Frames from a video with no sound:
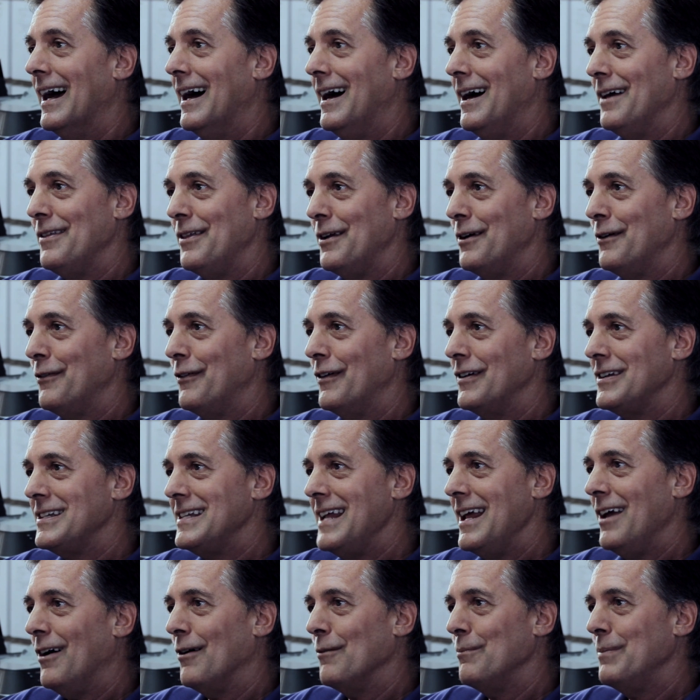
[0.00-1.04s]
that are for
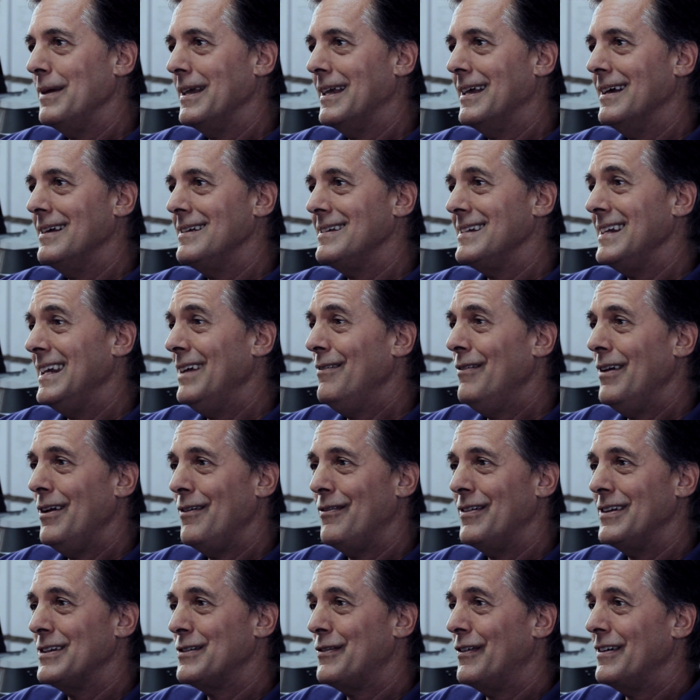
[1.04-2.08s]
sale, because even
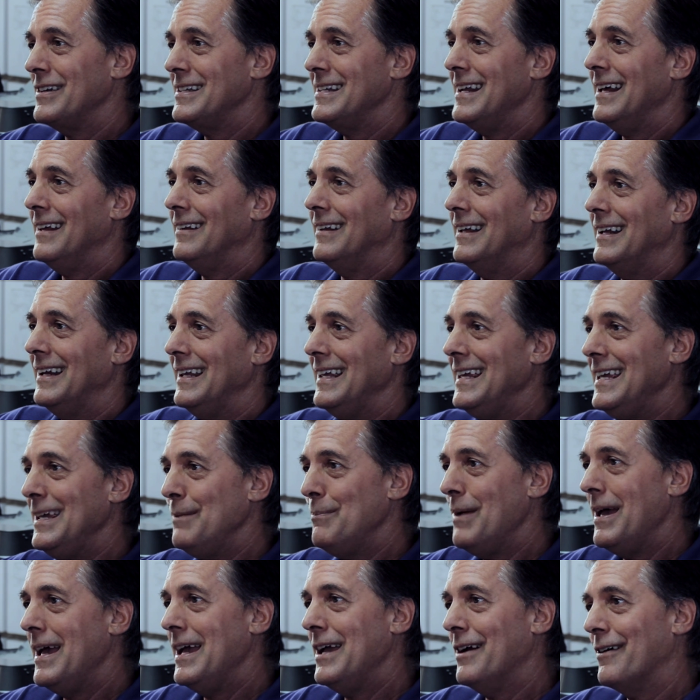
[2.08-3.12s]
if it's for sale on
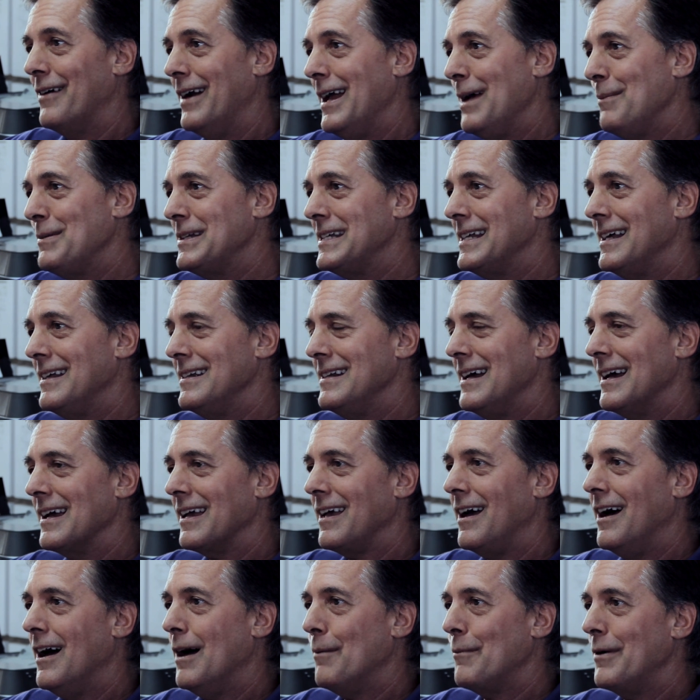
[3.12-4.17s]
eBay or
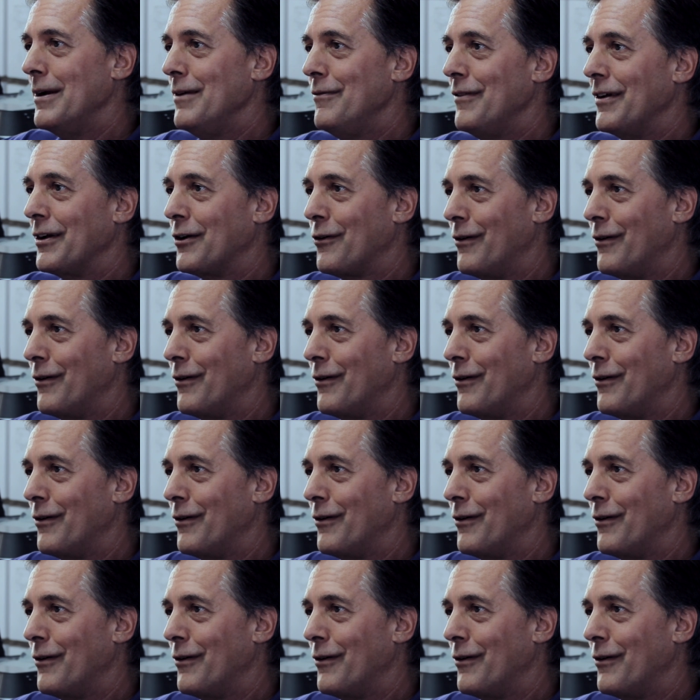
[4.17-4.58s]
Amazon.com or even